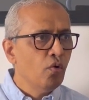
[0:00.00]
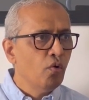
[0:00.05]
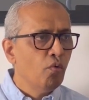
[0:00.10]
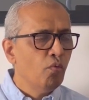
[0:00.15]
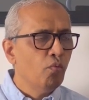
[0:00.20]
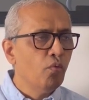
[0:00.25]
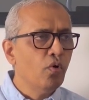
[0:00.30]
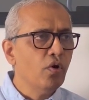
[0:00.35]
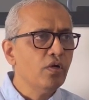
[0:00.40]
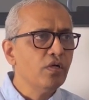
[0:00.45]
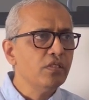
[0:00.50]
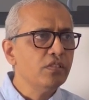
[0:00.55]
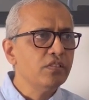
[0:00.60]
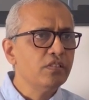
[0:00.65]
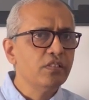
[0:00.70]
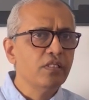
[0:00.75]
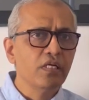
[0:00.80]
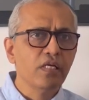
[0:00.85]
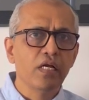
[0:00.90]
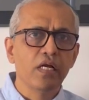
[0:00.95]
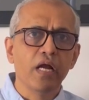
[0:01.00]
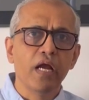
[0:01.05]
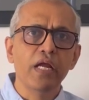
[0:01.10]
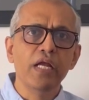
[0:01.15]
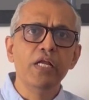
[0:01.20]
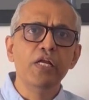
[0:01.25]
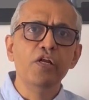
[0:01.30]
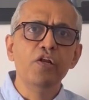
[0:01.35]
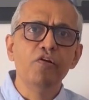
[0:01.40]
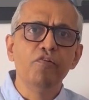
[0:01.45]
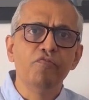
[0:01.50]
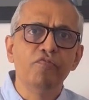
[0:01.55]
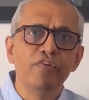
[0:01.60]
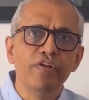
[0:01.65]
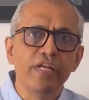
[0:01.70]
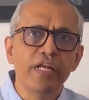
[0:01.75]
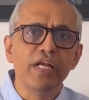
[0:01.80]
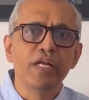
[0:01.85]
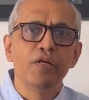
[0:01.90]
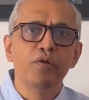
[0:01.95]
What is the kind of
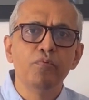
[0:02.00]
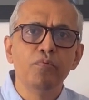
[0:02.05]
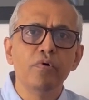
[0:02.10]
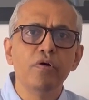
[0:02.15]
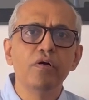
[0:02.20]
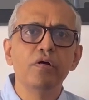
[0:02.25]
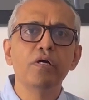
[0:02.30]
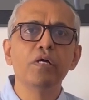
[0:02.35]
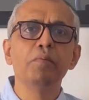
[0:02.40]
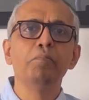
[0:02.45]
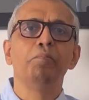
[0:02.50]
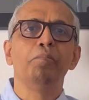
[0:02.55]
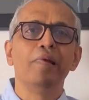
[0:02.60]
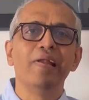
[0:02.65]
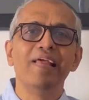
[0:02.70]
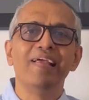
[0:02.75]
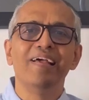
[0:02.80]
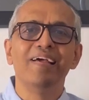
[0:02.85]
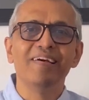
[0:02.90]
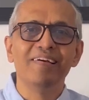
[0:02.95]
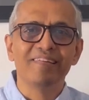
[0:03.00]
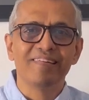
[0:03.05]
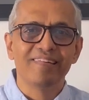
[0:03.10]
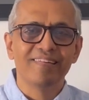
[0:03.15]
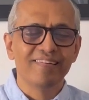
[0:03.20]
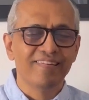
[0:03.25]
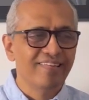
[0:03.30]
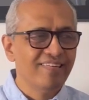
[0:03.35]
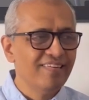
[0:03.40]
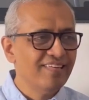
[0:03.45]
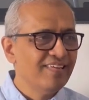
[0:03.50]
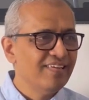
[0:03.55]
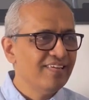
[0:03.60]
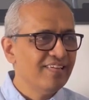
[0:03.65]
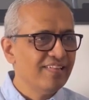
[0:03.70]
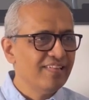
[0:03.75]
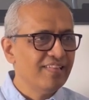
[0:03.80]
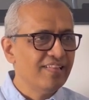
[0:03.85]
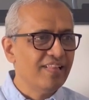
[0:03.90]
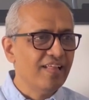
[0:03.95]
network player
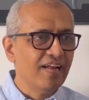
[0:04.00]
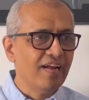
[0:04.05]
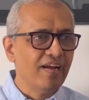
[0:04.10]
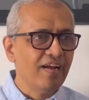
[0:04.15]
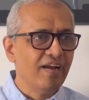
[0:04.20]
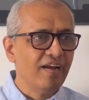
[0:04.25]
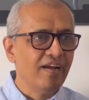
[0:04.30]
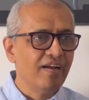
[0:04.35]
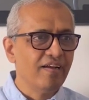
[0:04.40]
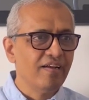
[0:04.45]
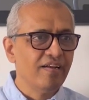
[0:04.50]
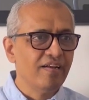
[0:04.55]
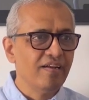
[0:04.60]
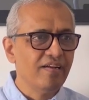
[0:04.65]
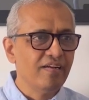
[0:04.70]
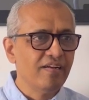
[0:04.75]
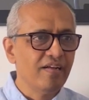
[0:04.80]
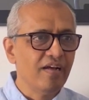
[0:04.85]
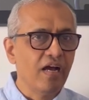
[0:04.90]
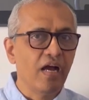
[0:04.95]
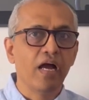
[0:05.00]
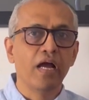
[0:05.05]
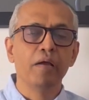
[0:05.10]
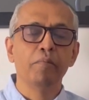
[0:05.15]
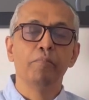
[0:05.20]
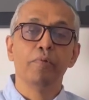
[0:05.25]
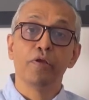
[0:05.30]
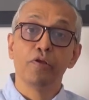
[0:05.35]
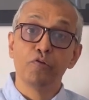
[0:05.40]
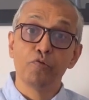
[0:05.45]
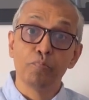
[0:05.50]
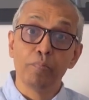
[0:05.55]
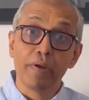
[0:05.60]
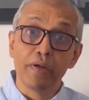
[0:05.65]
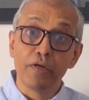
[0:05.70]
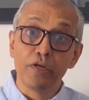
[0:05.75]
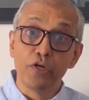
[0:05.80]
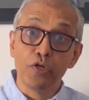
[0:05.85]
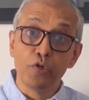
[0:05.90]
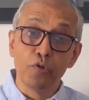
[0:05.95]
that I am
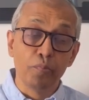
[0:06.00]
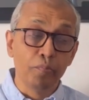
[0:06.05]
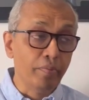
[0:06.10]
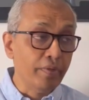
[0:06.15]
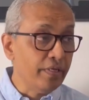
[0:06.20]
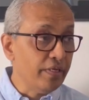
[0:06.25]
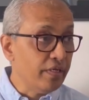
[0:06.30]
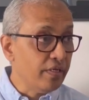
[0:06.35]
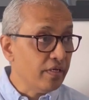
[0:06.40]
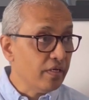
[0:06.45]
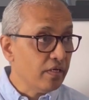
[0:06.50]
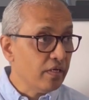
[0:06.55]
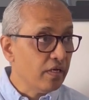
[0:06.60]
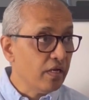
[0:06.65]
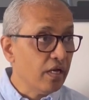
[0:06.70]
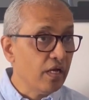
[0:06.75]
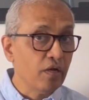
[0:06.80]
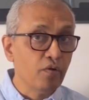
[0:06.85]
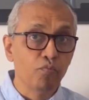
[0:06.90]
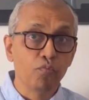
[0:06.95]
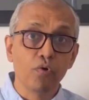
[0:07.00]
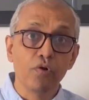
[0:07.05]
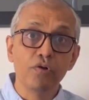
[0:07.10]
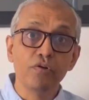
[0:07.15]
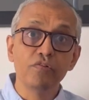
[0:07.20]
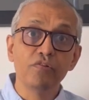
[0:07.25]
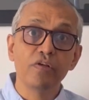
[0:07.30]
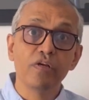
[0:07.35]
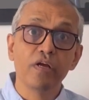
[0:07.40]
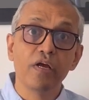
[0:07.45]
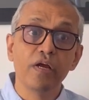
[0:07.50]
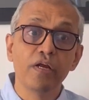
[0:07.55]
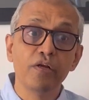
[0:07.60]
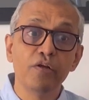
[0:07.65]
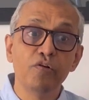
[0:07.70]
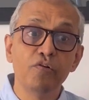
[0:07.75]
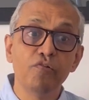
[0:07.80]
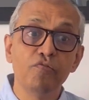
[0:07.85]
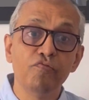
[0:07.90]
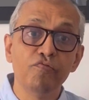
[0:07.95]
expected to be? And what is the
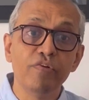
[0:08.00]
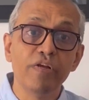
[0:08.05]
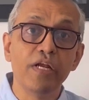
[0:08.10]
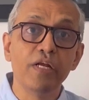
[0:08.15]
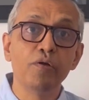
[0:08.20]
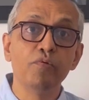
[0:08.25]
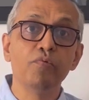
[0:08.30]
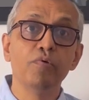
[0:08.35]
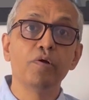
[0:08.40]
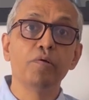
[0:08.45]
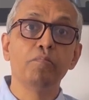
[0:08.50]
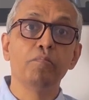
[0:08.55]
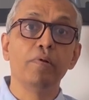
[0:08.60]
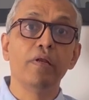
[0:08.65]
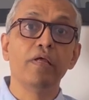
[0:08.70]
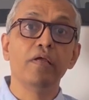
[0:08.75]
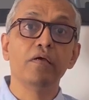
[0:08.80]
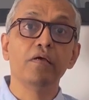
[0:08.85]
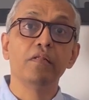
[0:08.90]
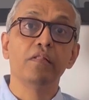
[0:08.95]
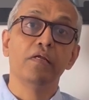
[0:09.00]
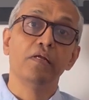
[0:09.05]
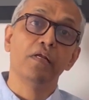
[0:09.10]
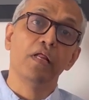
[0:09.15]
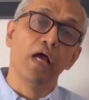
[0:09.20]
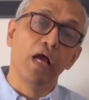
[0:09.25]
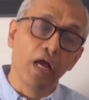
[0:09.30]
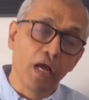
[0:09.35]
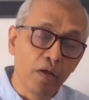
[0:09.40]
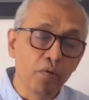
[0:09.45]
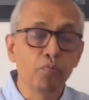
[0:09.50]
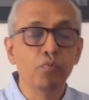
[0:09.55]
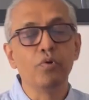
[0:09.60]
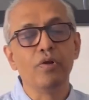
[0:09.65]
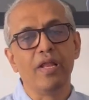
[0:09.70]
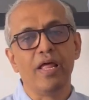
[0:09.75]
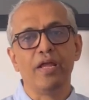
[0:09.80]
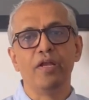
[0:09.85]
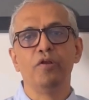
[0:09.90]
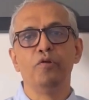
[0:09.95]
kind of network player that I would
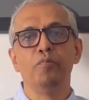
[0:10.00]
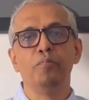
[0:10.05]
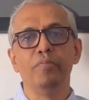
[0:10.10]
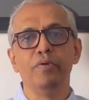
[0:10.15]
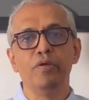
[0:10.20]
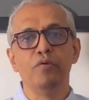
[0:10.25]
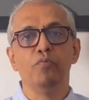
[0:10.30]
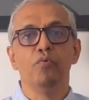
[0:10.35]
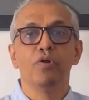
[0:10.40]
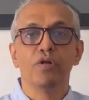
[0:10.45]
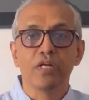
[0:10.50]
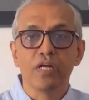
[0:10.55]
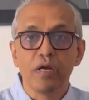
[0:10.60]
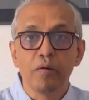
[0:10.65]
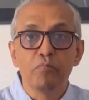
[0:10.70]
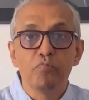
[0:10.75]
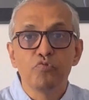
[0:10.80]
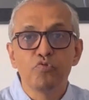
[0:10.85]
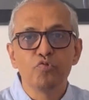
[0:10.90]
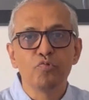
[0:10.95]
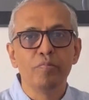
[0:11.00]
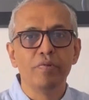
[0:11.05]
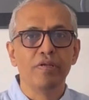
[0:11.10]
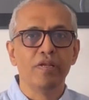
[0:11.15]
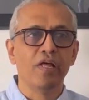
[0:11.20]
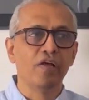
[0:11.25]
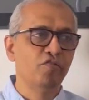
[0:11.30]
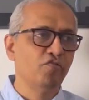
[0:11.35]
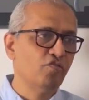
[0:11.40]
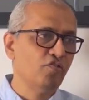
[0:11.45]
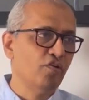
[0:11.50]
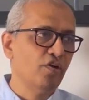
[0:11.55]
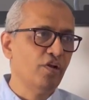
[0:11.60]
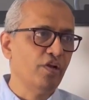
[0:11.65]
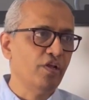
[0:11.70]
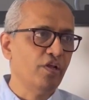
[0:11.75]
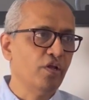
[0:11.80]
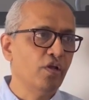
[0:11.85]
like to be? What comes to me naturally?